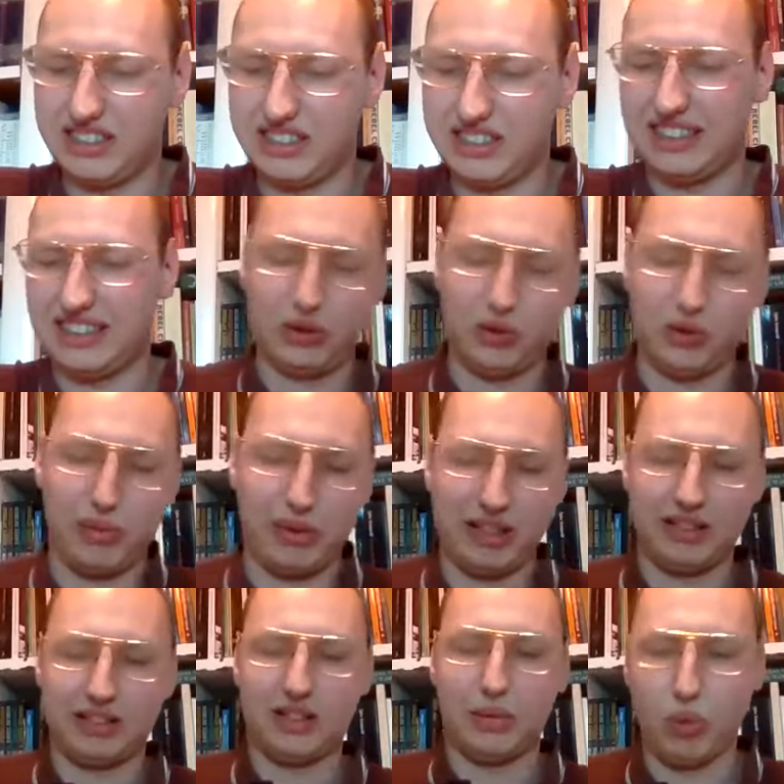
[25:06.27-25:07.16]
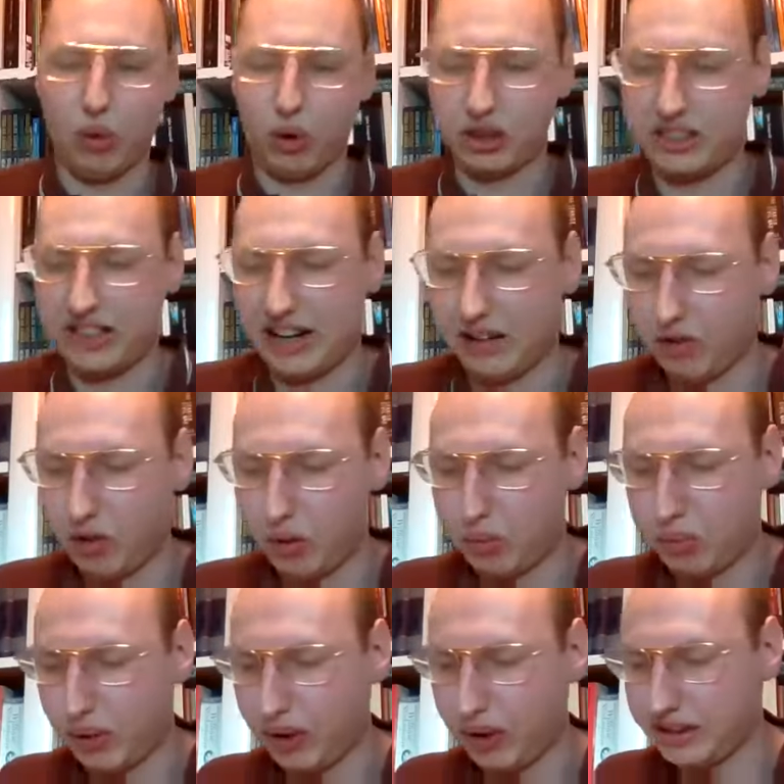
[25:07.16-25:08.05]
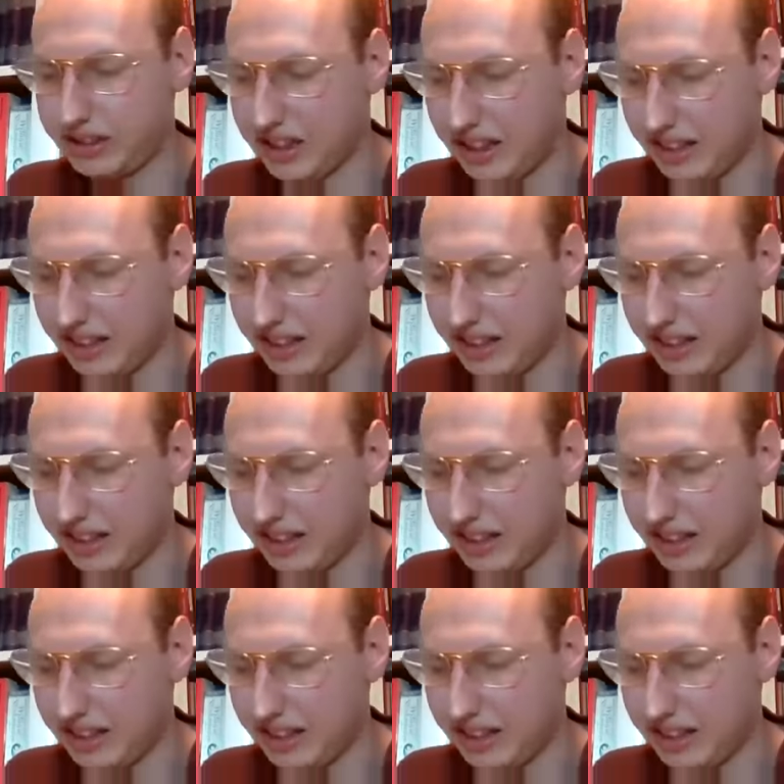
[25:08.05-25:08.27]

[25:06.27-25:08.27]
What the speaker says: And these will be some more general points.